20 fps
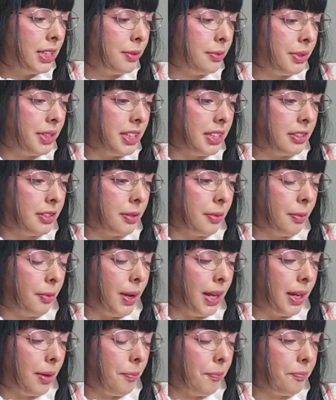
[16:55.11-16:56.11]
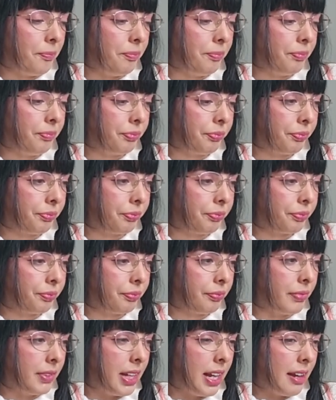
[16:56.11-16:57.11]
with someone.
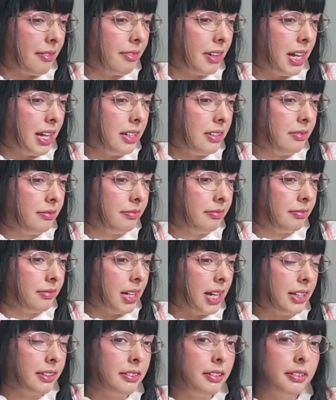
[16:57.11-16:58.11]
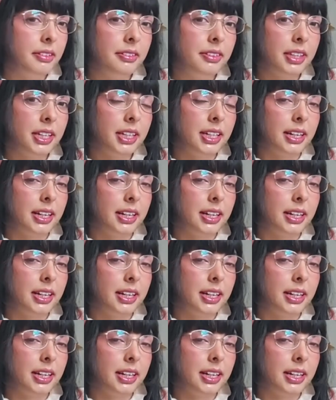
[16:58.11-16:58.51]
Have I? I don't think I